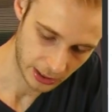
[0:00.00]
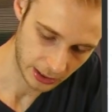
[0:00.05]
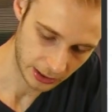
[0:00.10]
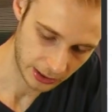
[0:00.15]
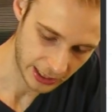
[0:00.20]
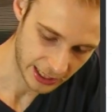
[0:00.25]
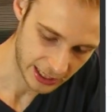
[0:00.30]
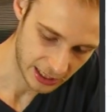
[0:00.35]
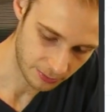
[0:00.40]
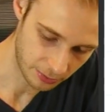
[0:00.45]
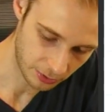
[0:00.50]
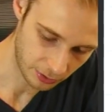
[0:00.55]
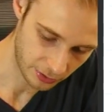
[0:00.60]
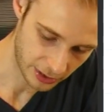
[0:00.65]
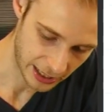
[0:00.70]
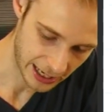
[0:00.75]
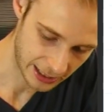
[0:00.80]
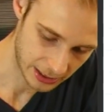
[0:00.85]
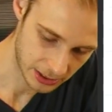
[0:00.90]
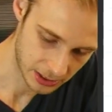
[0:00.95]
to label
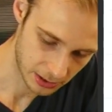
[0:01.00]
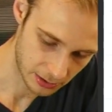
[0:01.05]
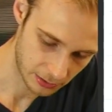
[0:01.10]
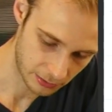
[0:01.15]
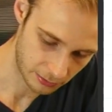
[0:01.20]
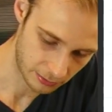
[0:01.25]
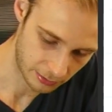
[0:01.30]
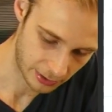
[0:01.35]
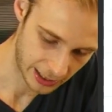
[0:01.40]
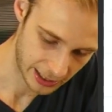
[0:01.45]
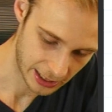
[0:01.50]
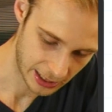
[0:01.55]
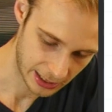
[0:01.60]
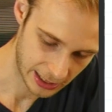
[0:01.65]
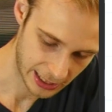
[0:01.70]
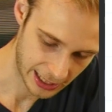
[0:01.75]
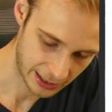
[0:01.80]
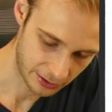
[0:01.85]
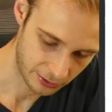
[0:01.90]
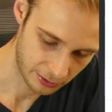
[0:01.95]
that right
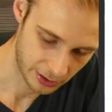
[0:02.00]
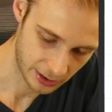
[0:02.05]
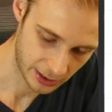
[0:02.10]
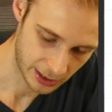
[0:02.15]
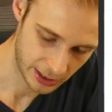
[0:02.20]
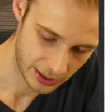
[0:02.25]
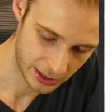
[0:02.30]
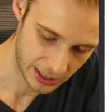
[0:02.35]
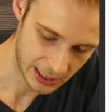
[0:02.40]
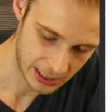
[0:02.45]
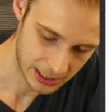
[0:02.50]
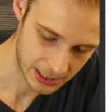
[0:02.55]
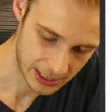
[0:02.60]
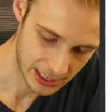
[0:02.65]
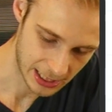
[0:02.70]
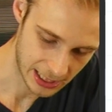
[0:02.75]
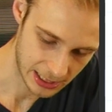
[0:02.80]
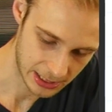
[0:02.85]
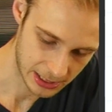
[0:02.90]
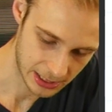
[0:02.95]
now, and this
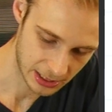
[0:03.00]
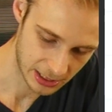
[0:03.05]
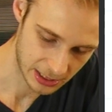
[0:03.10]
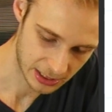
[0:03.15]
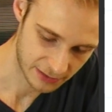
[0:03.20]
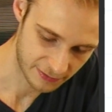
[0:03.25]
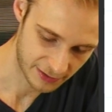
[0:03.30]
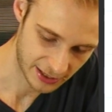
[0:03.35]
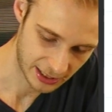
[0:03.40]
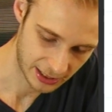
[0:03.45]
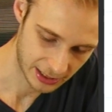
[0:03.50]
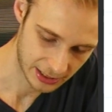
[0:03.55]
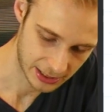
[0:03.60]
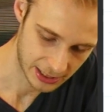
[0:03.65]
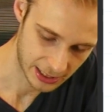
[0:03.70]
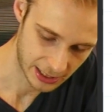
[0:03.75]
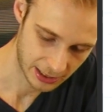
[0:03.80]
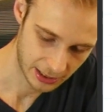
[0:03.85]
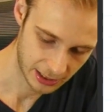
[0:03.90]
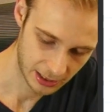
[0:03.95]
is the
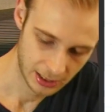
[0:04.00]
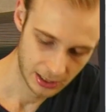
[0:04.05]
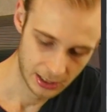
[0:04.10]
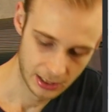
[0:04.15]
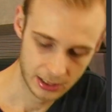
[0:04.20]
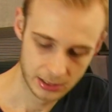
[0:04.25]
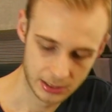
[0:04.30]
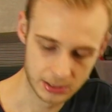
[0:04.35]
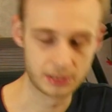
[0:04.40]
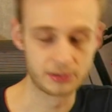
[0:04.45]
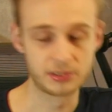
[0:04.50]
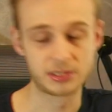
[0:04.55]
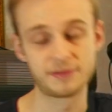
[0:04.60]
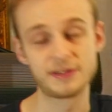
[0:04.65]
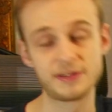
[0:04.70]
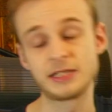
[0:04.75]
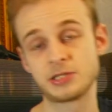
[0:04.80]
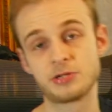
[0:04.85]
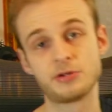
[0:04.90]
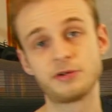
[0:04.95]
sphincter. So a
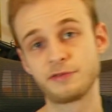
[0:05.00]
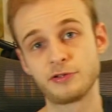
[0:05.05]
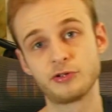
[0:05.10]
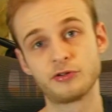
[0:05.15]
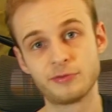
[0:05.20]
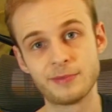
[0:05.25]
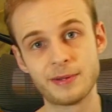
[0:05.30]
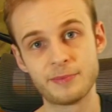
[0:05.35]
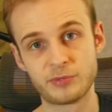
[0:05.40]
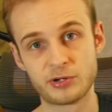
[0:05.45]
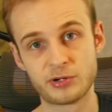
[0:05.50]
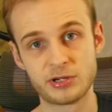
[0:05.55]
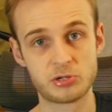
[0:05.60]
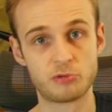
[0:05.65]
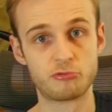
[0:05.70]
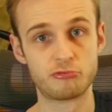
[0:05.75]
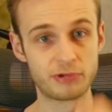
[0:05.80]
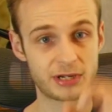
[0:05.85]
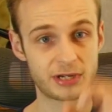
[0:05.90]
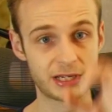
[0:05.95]
sphincter, if you remember, is a
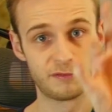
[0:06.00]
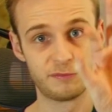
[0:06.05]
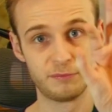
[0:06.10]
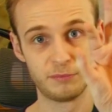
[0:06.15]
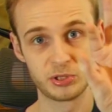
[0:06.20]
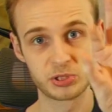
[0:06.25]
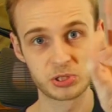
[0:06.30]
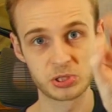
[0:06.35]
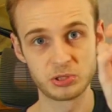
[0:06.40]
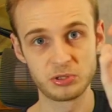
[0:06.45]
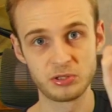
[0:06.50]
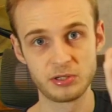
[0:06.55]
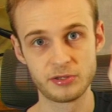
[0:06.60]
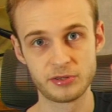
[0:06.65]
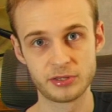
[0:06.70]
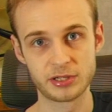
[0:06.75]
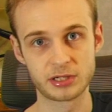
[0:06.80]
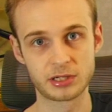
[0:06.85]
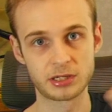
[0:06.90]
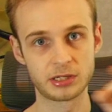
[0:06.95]
ring of muscle
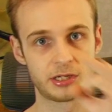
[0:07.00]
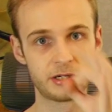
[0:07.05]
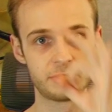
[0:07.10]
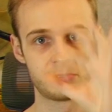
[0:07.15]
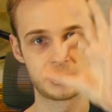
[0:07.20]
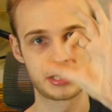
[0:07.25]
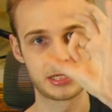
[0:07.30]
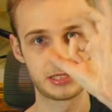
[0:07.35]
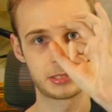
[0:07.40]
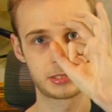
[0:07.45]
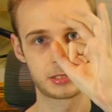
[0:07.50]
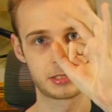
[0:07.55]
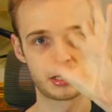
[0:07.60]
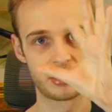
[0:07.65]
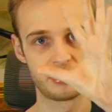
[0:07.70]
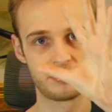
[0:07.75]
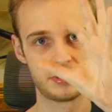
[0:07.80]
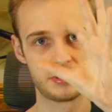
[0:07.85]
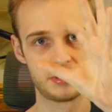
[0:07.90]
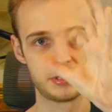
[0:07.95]
that closes,
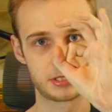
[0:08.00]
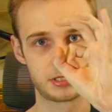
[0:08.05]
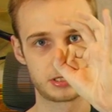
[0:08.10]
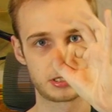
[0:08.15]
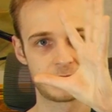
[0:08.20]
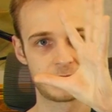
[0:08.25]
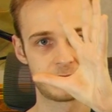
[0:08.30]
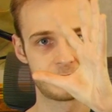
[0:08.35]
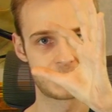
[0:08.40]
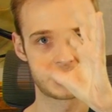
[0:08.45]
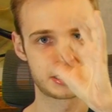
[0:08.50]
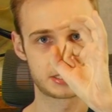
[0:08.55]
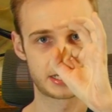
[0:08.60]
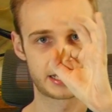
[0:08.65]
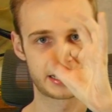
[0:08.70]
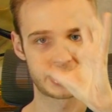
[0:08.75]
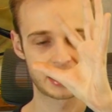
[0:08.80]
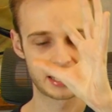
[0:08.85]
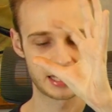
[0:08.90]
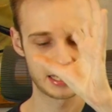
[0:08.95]
opens and closes
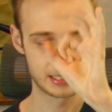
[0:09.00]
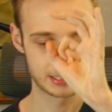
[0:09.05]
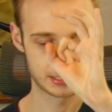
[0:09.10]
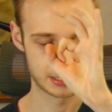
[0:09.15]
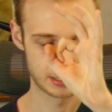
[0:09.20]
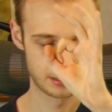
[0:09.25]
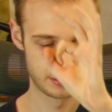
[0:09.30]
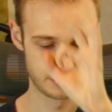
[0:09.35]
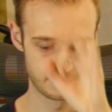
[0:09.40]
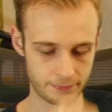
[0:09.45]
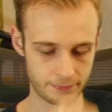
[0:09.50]
like this.